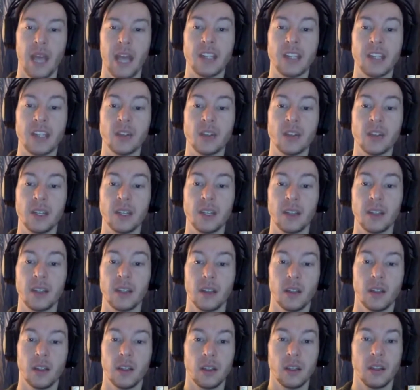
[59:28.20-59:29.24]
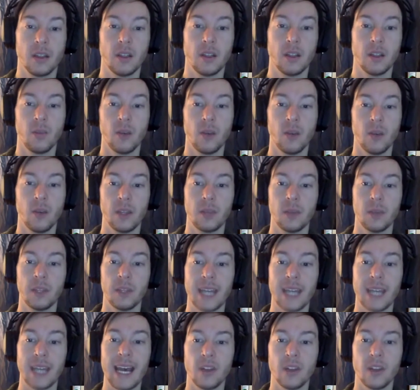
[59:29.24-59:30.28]
and it's interesting with
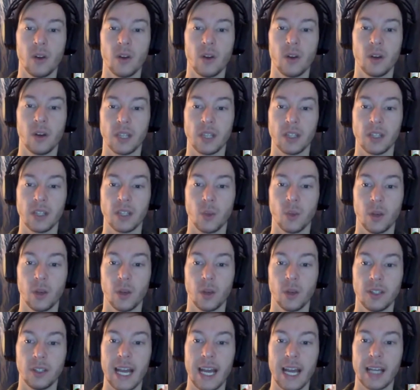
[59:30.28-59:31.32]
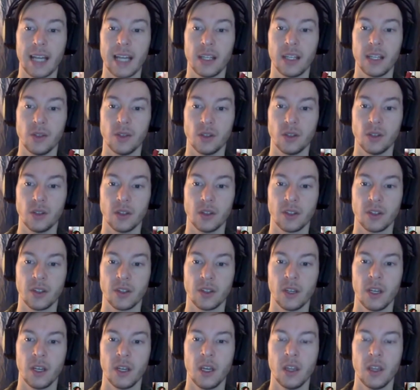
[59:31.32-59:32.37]
that though, because so we're Slack users.
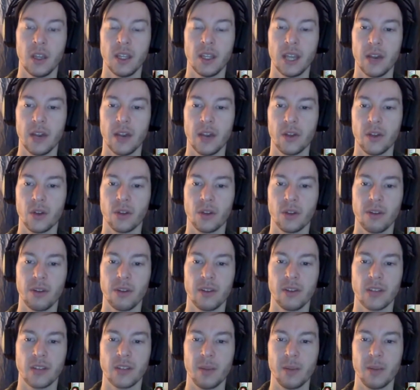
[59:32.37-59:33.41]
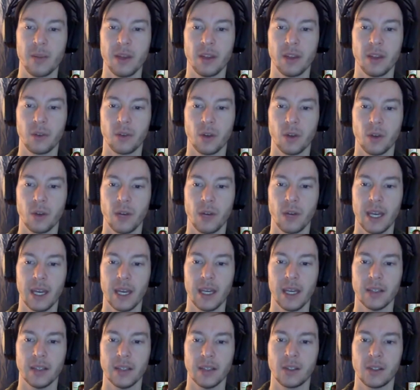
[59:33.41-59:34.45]
The other thread that's coming through
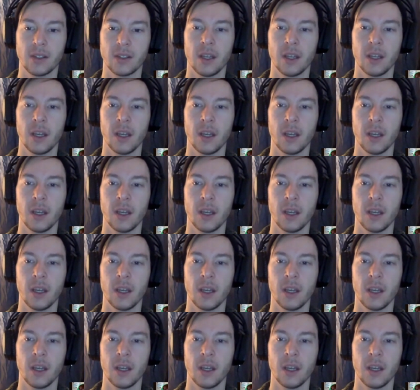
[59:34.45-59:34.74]
is